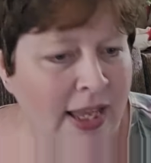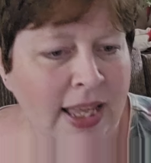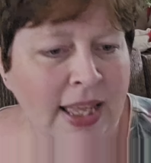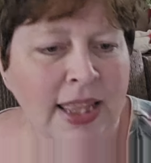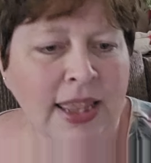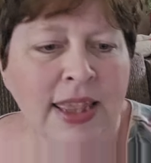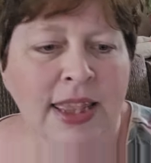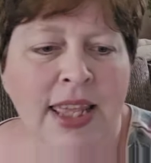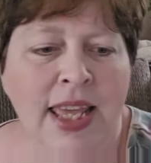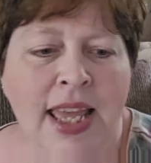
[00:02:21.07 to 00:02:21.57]

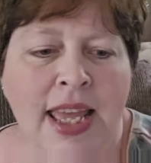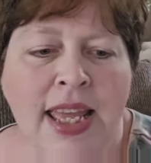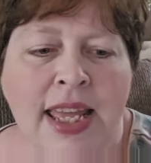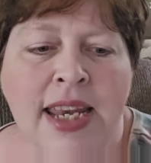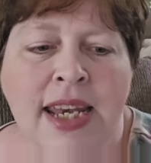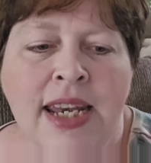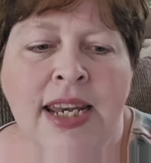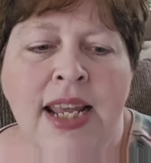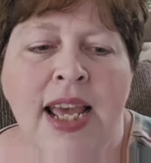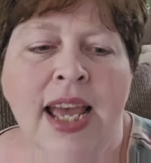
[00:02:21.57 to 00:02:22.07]
And
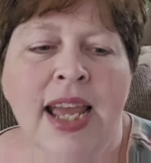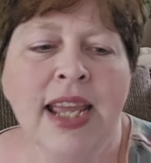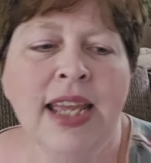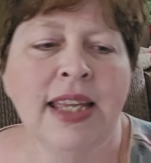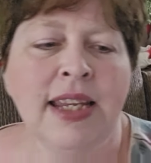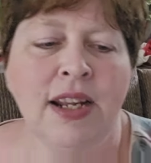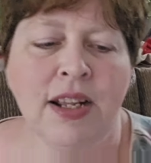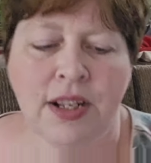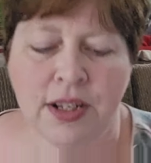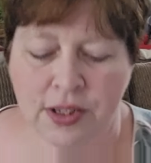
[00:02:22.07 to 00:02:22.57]
then I
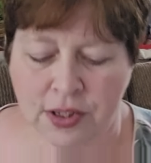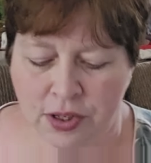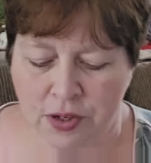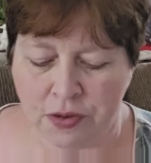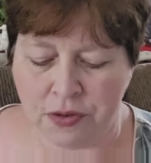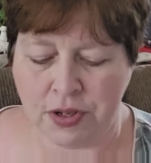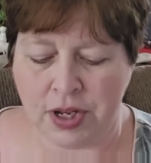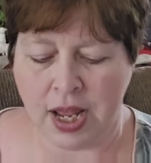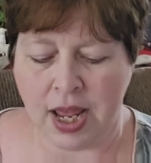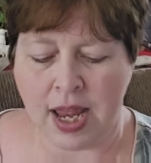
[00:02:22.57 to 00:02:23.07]
had
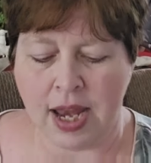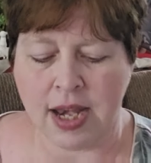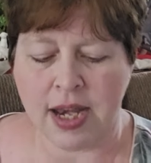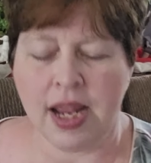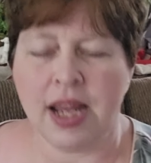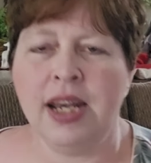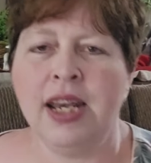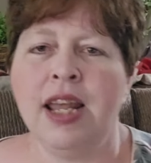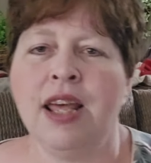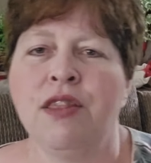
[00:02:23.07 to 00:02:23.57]
also done
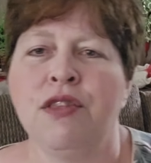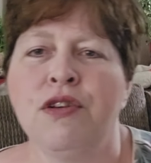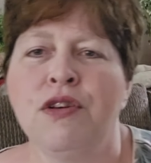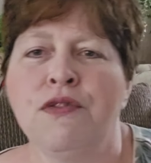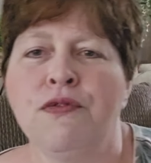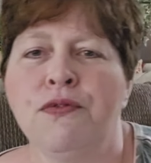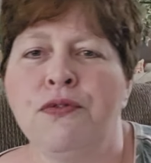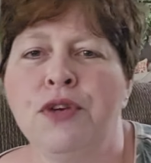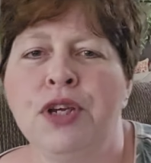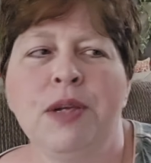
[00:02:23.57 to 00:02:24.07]

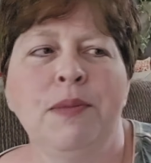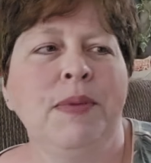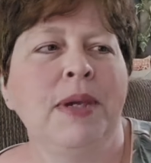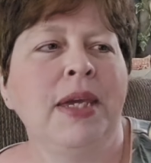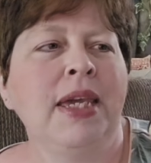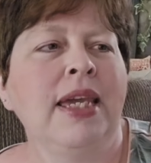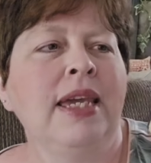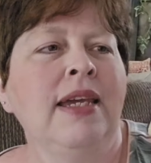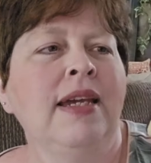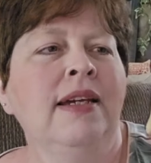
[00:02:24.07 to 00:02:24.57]
another
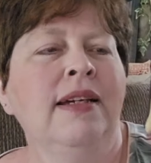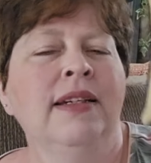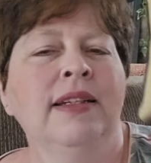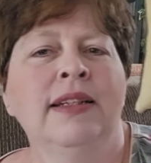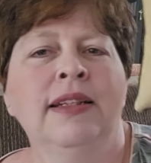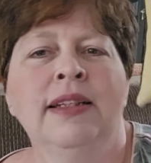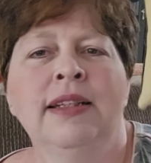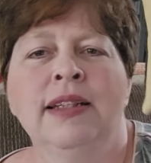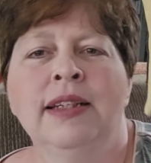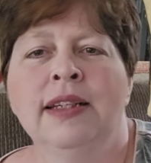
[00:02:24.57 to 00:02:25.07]
freebie,
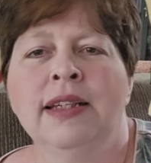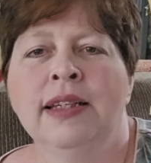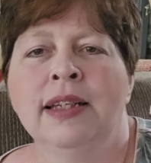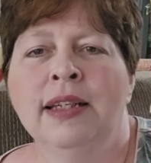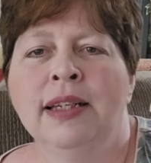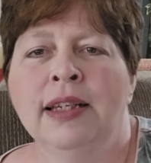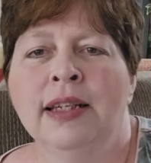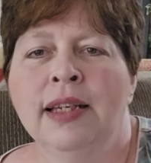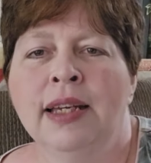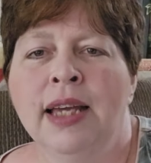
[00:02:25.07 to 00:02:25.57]

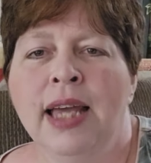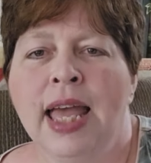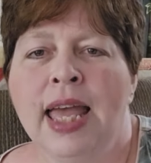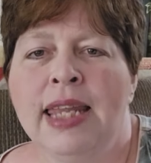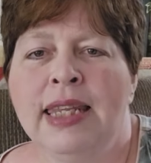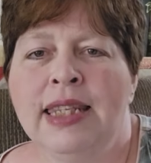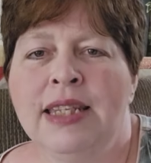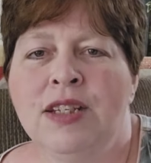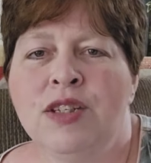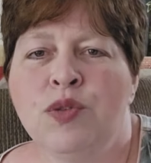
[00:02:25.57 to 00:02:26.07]

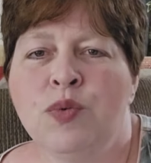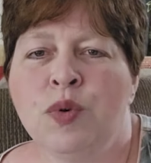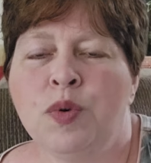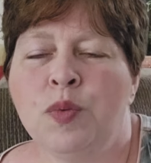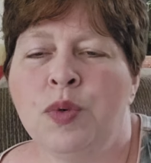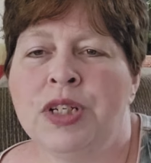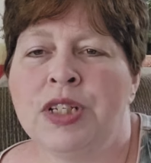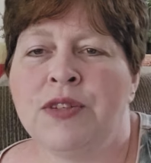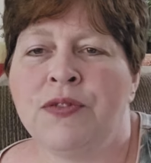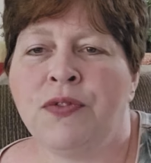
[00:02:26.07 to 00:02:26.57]
and this one
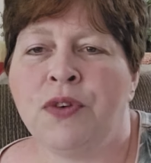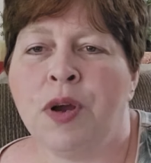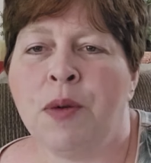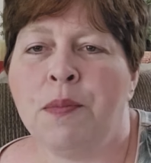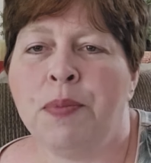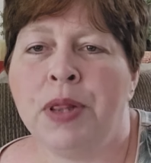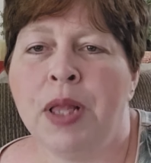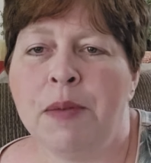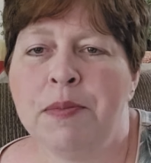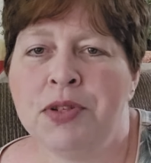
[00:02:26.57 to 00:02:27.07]
was from
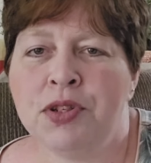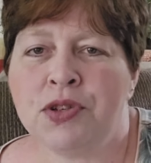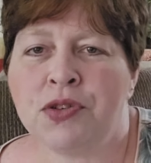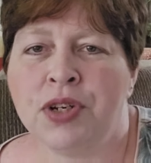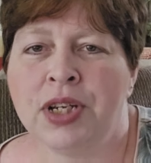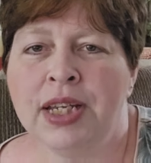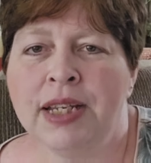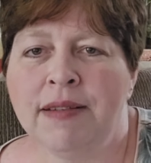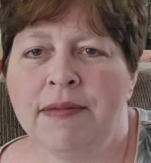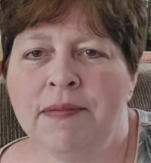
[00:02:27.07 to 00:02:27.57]
Plum
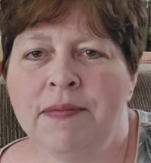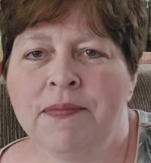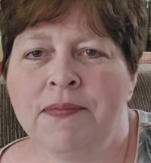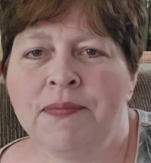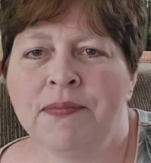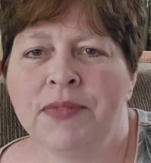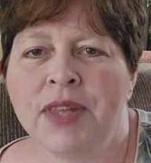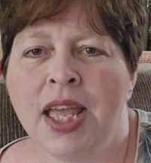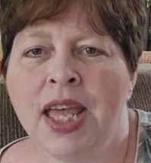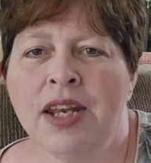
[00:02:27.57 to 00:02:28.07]
Street,
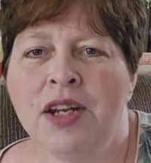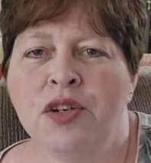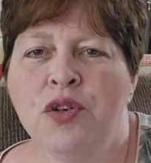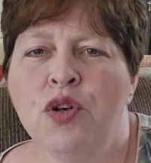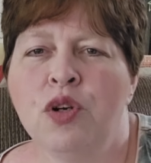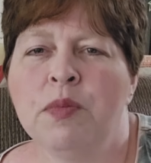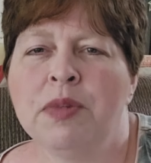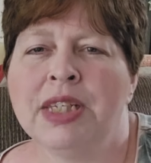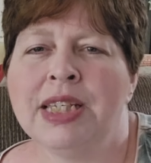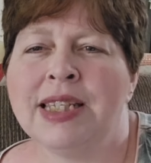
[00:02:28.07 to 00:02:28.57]
and it
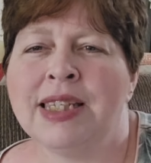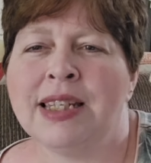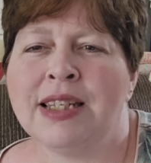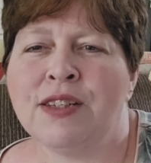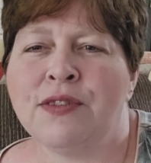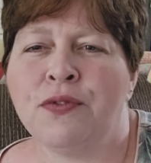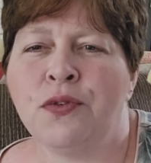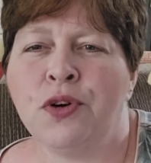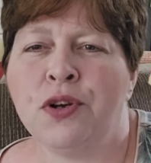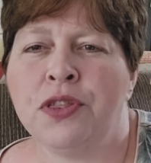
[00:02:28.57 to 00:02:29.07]
normally
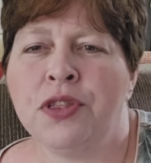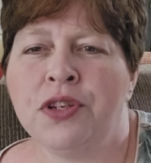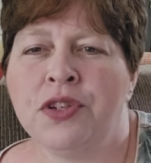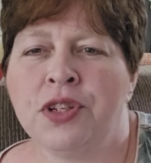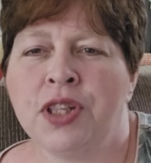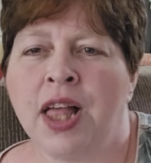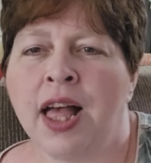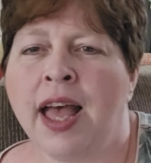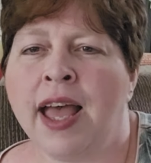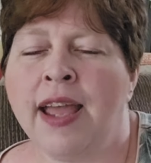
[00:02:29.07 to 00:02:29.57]
says 4th of
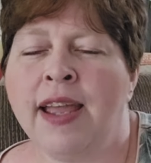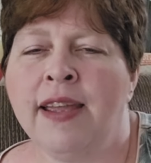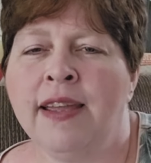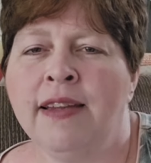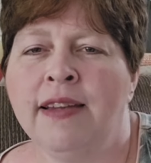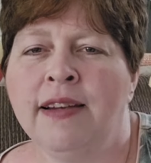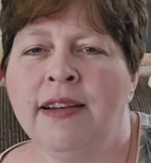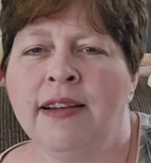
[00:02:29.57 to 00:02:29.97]
July